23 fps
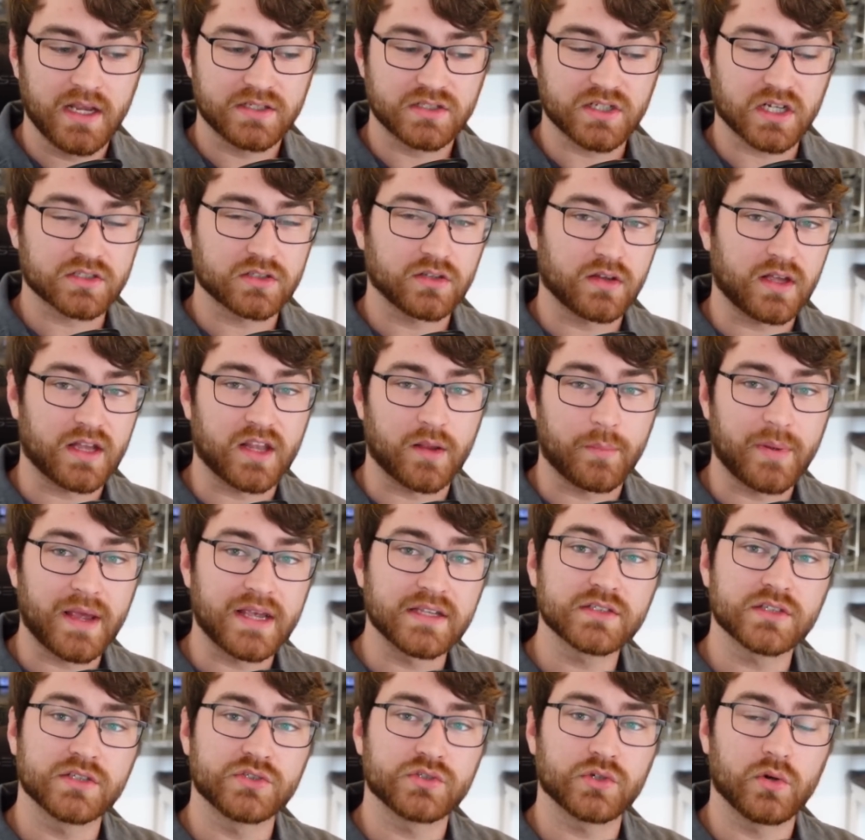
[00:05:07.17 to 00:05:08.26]
talked to a lot of the
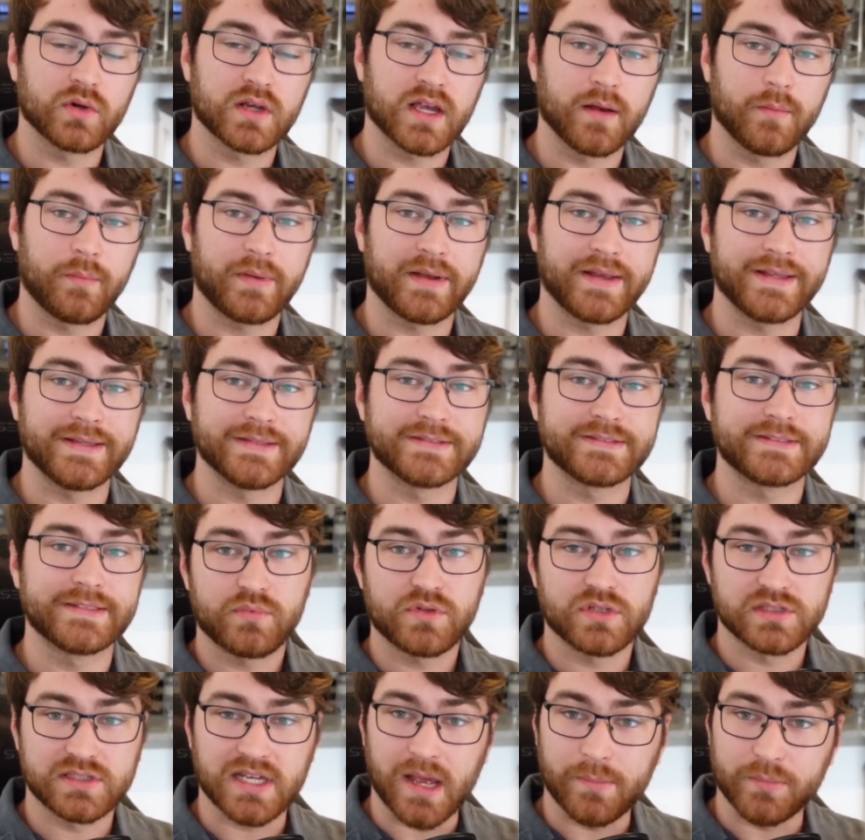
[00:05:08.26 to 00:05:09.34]
pest control companies
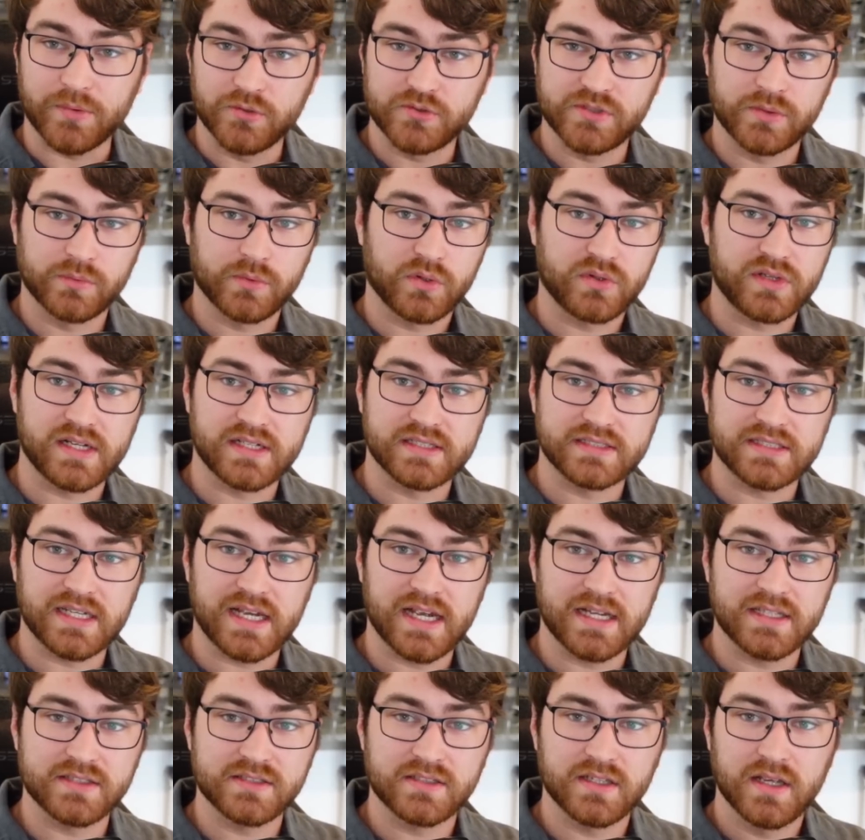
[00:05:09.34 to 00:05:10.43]
to stop using
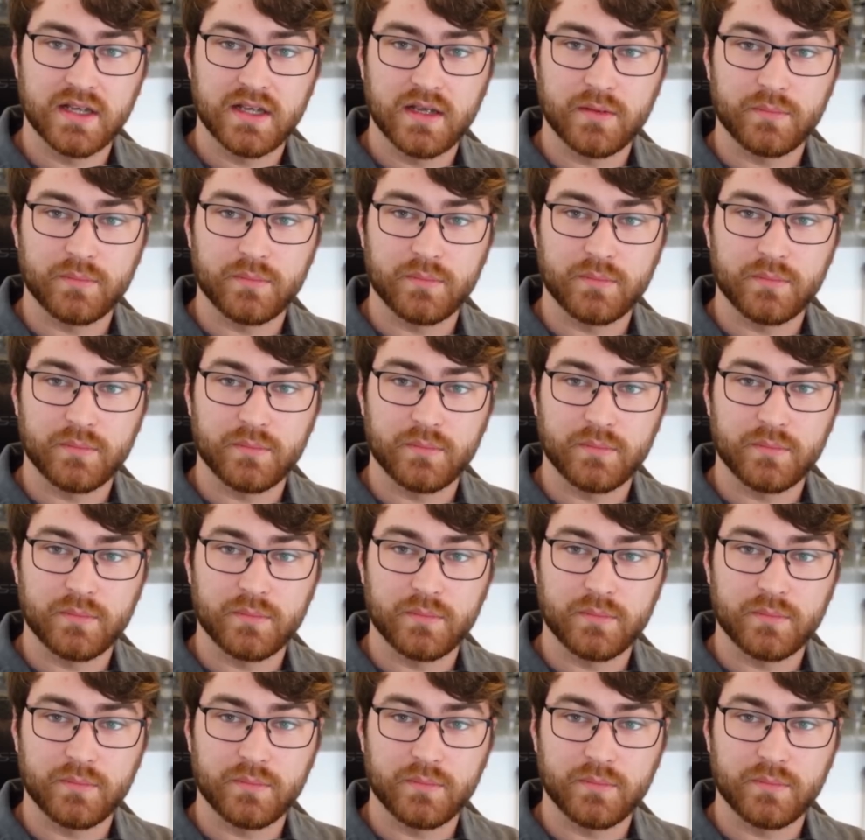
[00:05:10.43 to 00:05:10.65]
rodenticides